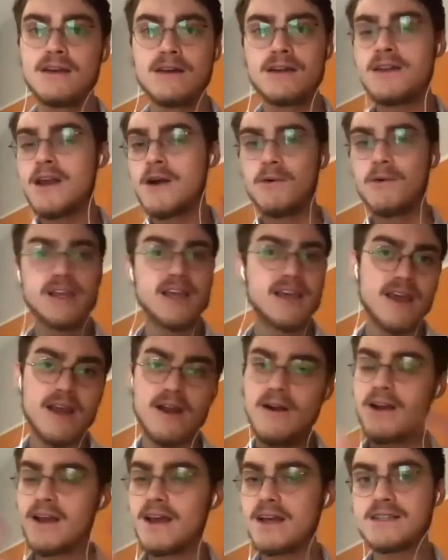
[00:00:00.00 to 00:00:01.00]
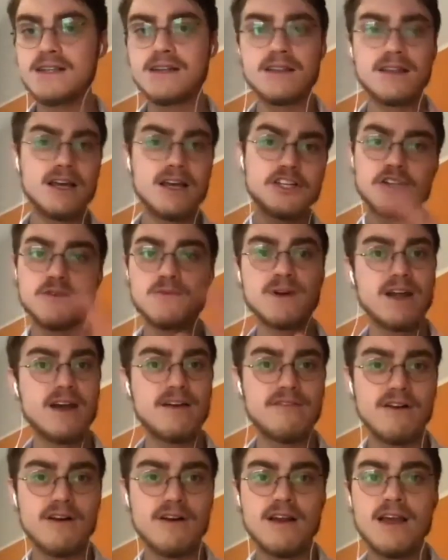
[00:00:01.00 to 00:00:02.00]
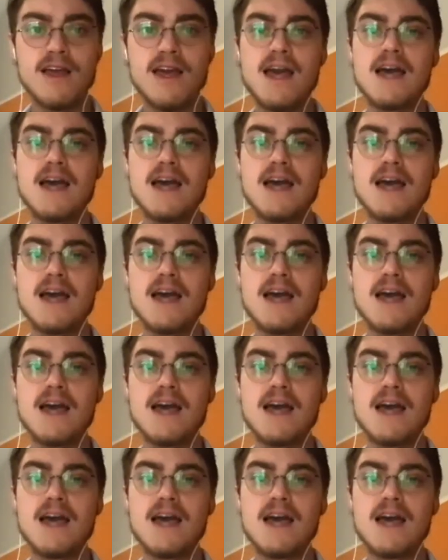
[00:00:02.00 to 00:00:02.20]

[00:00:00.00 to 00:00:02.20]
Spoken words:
networking areas and lunch and whatever,